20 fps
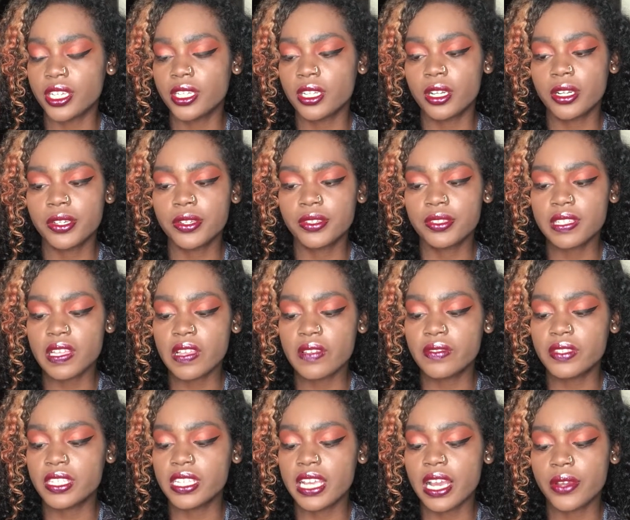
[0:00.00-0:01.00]
in on yourself,
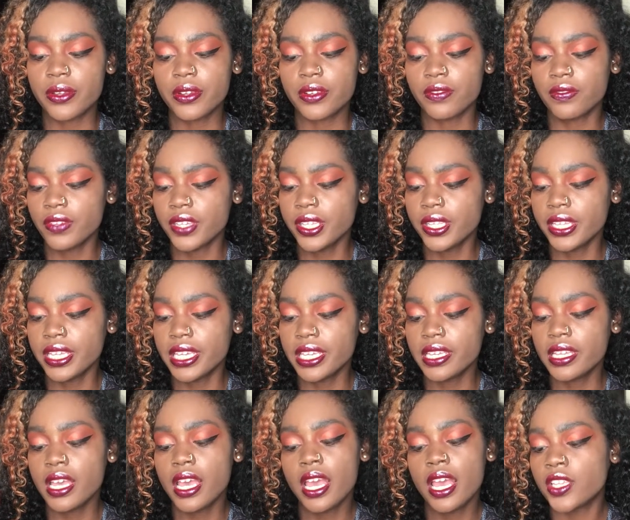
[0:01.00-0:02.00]
see how you're feeling.